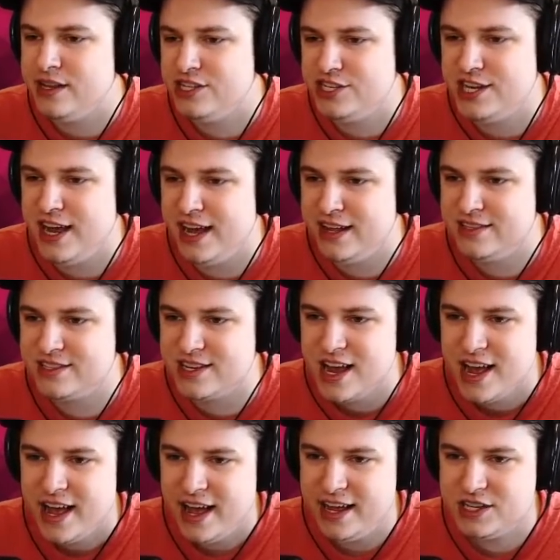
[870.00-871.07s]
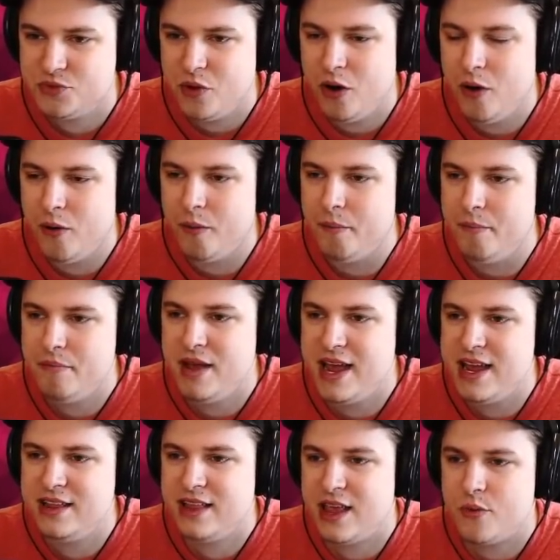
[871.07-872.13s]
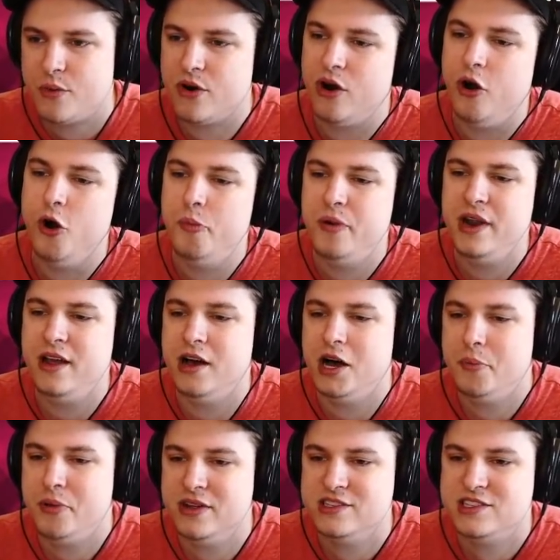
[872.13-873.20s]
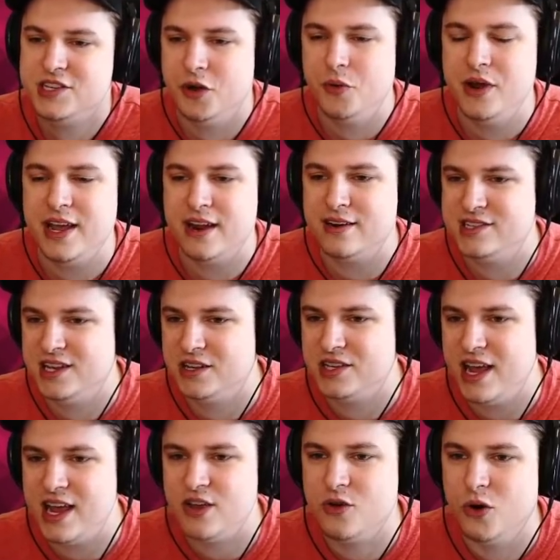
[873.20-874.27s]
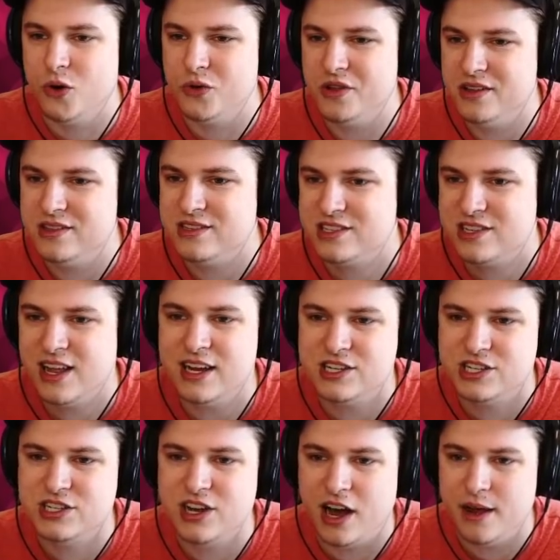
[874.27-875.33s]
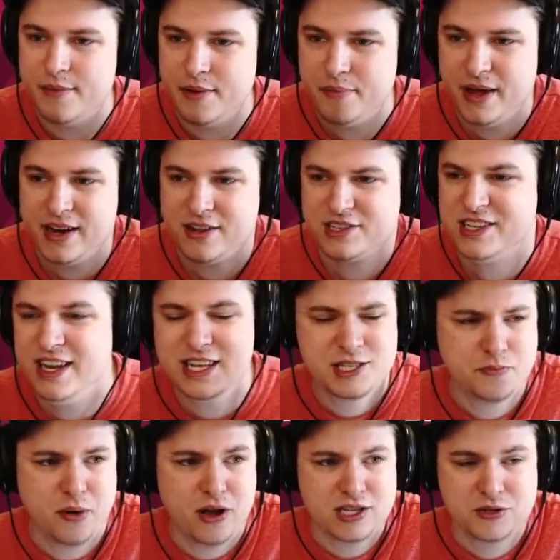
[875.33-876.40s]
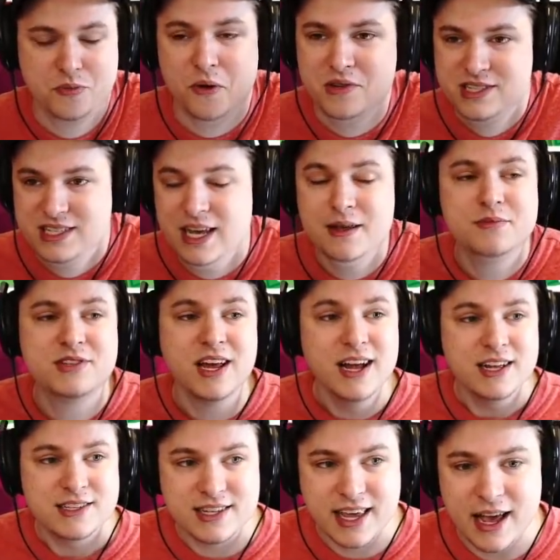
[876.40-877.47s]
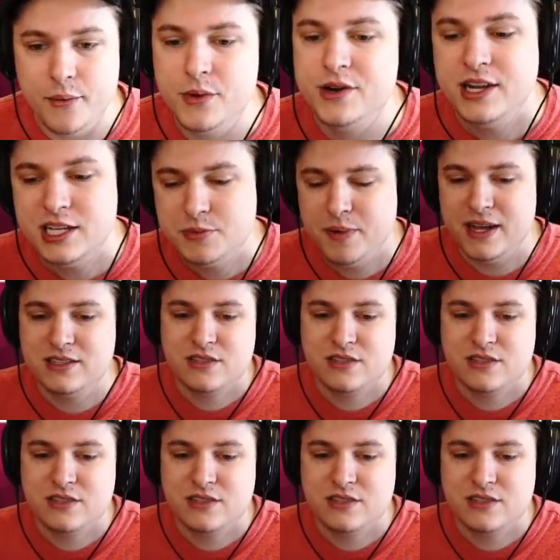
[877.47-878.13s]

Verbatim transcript: chance as well. Mainly, we're opening up until we get ourselves a golden slash diamond pet, because it is possible, it seems, to get one of these pets